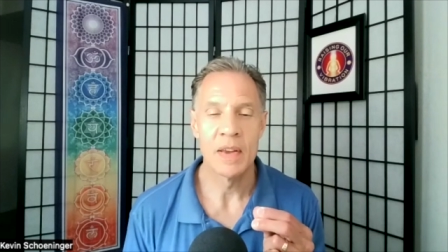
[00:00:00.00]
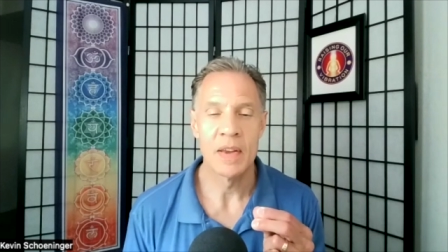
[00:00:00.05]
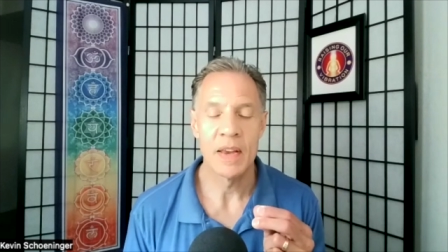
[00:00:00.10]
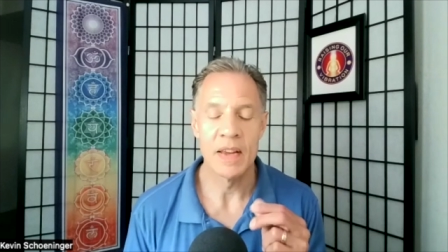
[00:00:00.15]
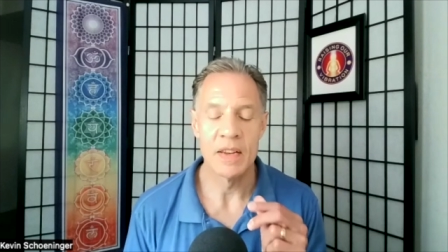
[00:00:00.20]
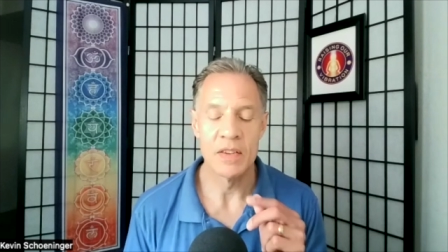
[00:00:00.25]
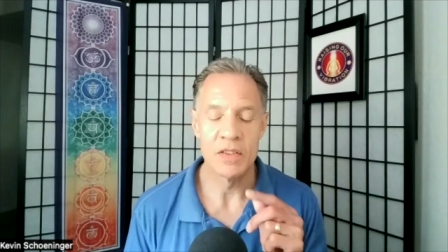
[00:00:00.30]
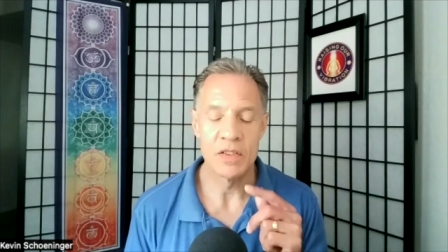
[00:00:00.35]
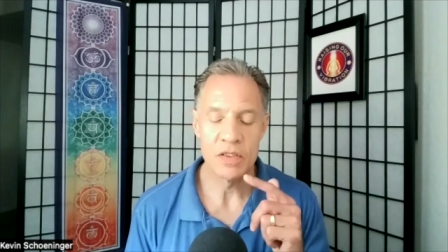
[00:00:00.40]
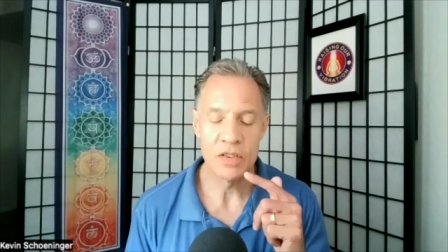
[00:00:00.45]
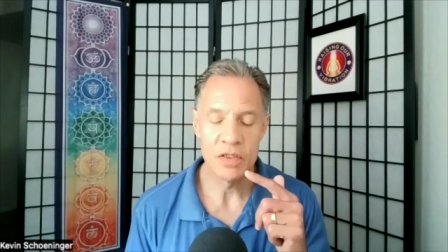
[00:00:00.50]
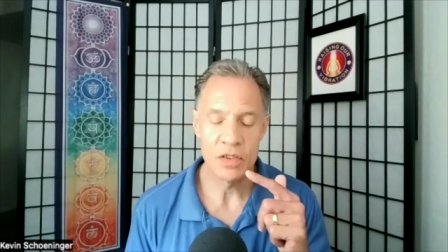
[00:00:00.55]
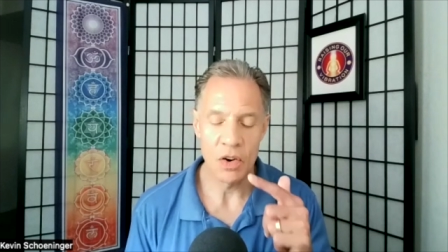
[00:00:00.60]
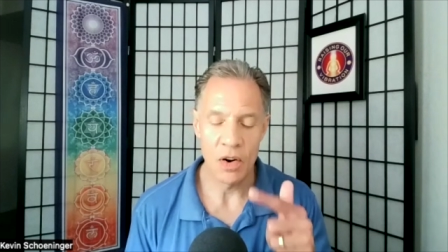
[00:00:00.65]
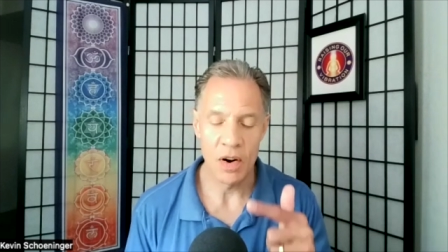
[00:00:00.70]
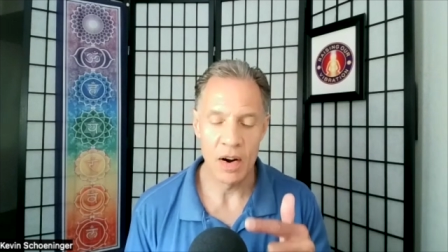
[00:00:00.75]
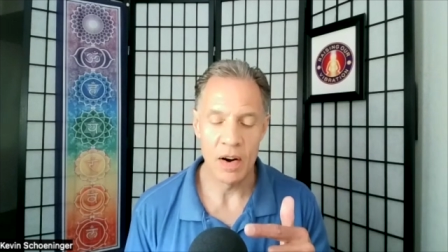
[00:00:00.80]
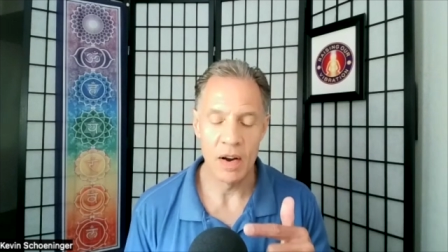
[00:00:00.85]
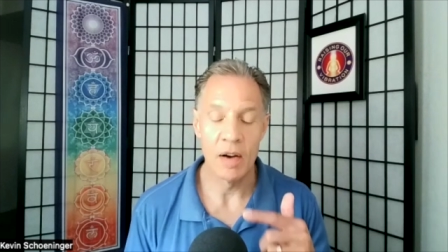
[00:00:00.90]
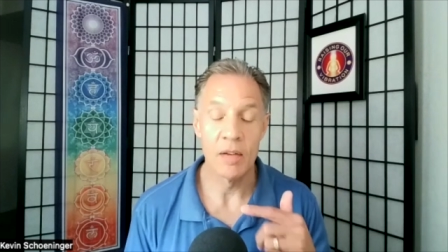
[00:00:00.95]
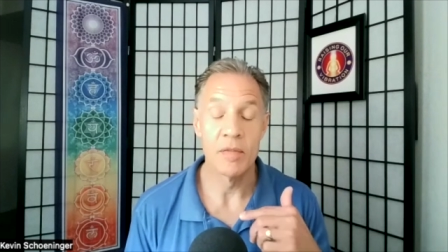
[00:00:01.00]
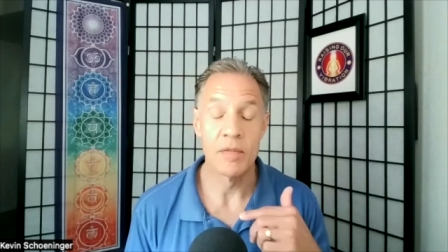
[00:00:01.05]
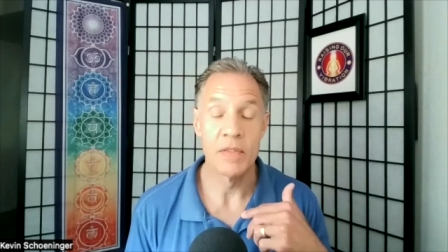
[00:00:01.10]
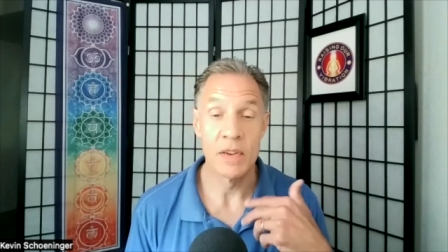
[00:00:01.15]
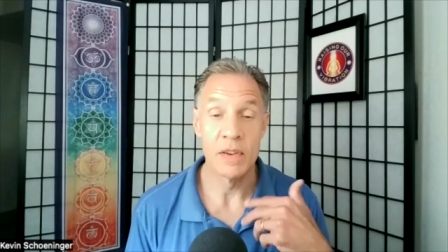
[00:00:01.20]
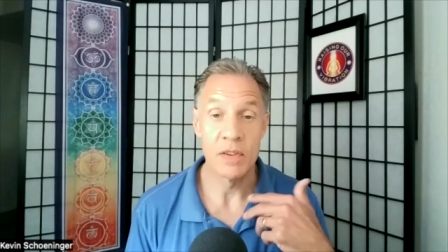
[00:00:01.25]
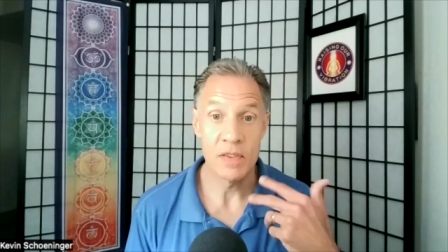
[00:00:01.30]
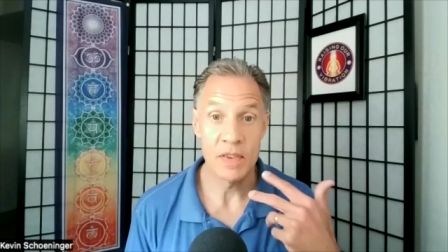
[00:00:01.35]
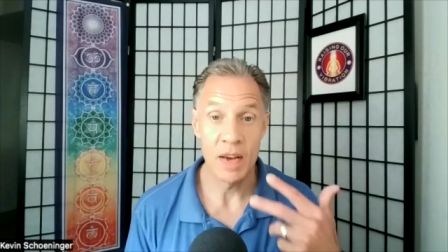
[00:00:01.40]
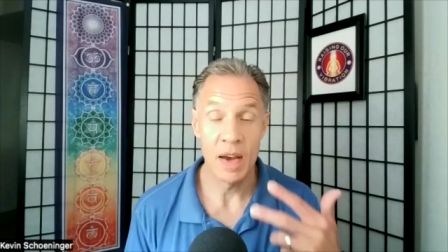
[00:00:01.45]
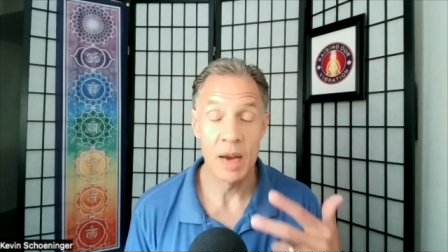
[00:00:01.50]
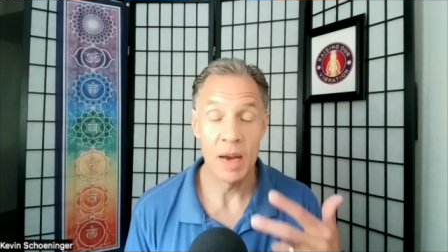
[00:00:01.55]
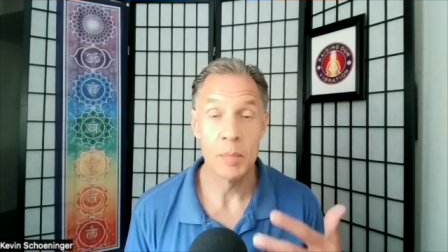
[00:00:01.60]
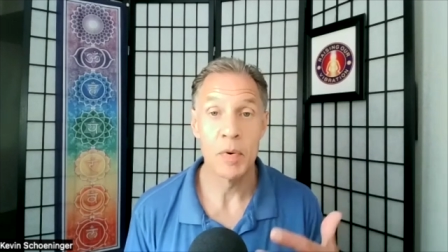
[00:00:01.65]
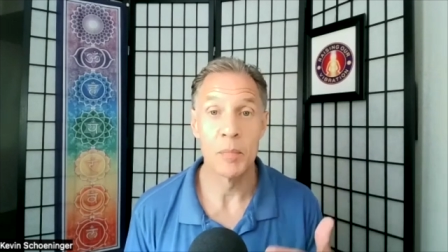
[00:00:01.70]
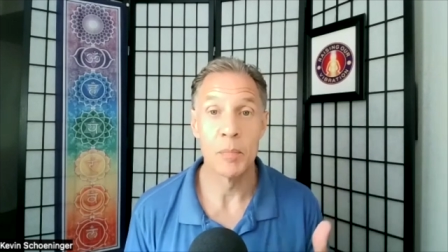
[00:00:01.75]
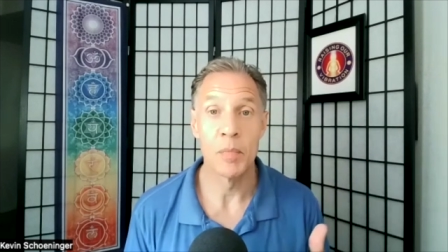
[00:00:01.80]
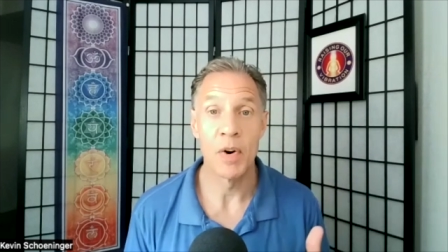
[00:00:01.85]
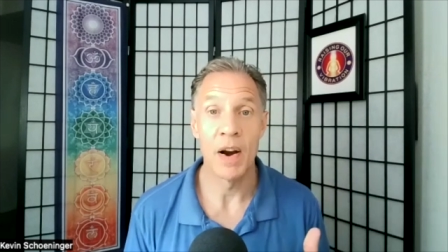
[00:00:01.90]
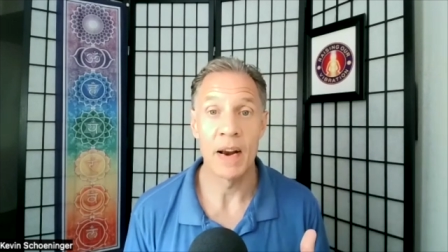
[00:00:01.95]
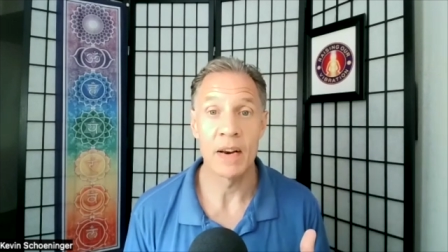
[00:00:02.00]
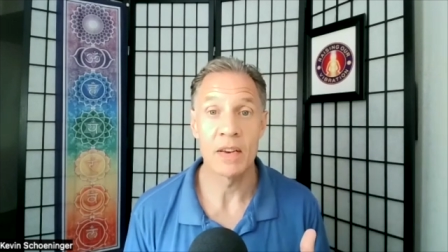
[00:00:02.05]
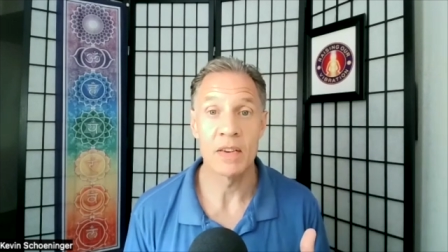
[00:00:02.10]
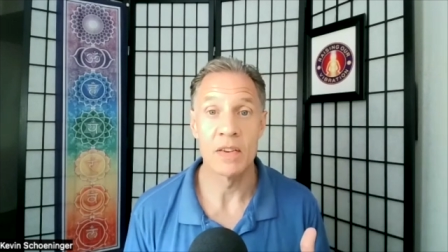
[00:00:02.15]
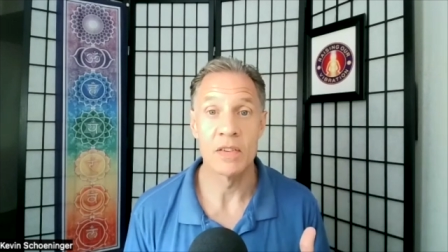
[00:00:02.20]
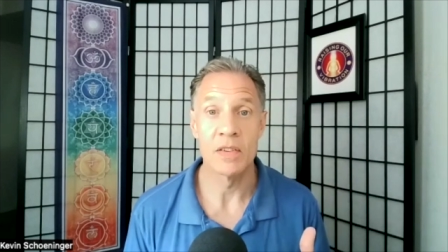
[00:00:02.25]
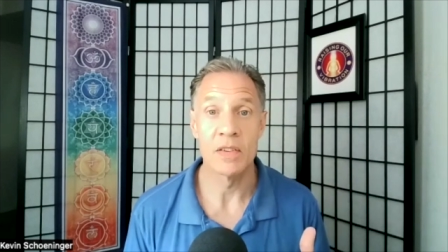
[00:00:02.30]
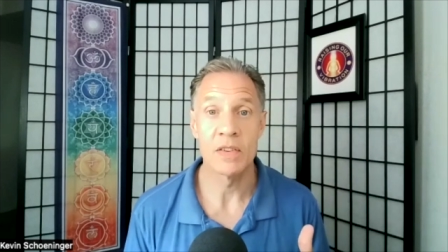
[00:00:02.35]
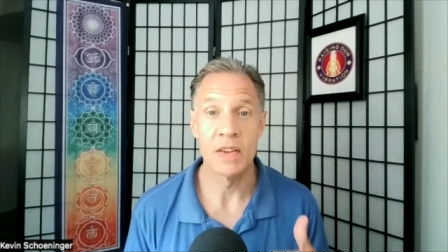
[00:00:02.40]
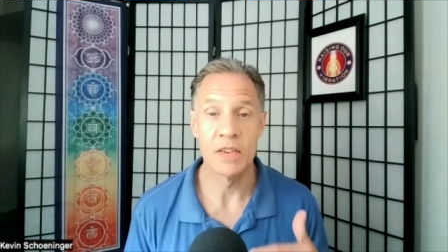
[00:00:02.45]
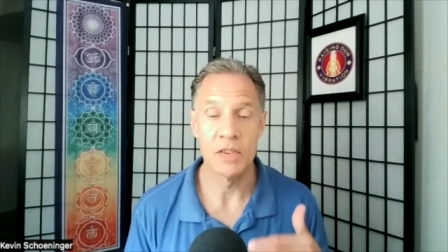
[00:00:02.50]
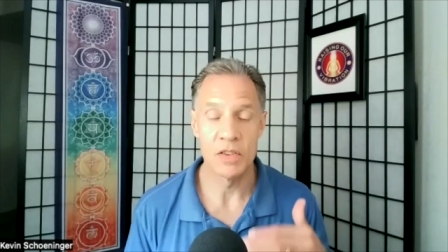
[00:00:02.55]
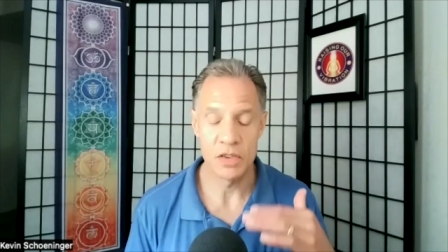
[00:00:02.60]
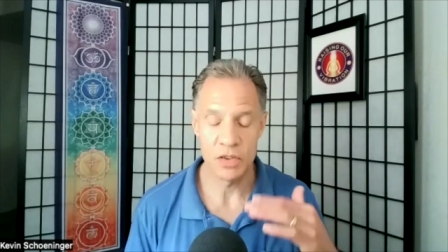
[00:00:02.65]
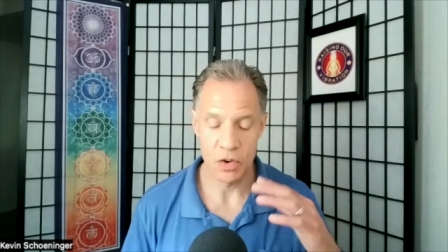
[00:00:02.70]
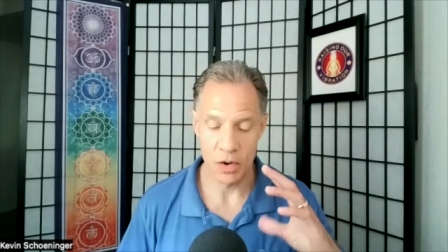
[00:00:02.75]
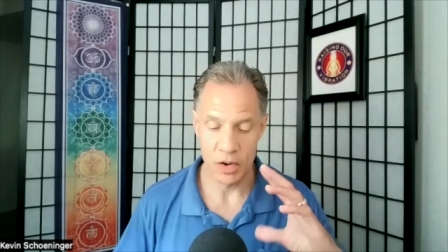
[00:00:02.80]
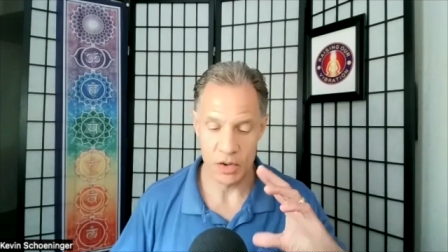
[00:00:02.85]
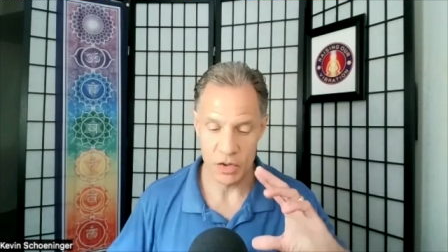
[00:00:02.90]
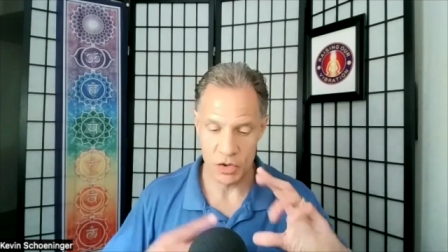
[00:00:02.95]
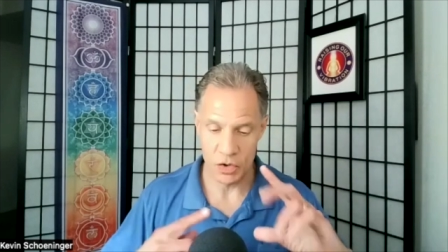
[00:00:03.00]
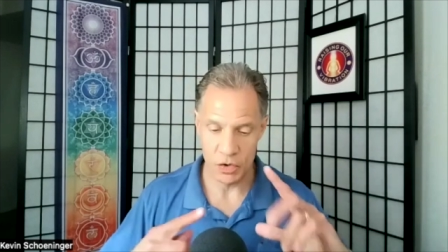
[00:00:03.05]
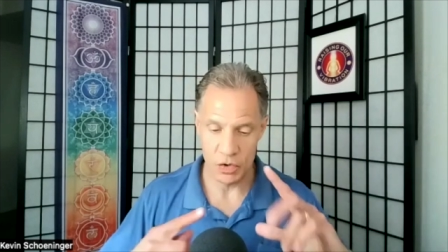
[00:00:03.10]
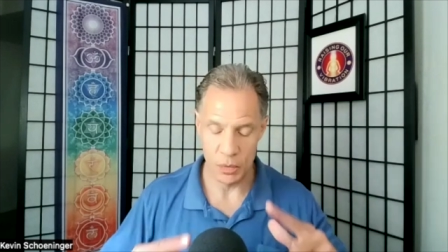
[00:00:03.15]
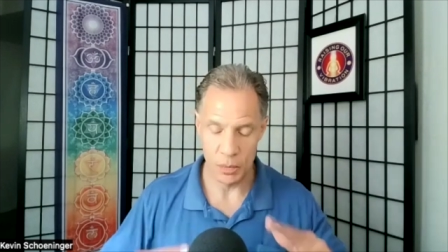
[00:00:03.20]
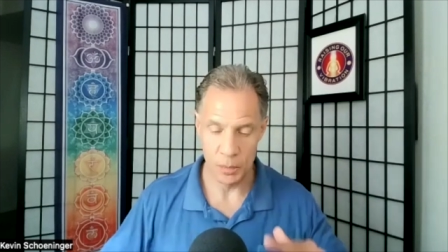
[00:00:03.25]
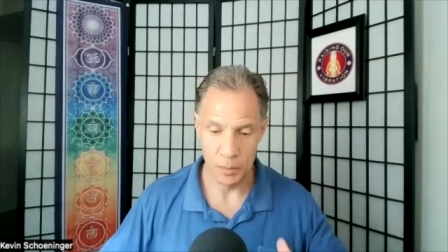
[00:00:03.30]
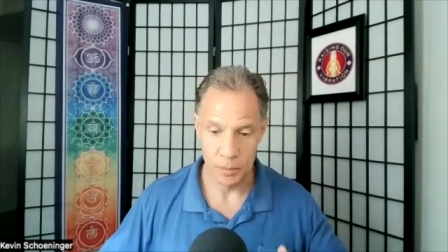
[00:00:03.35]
can start of this type of practice can start to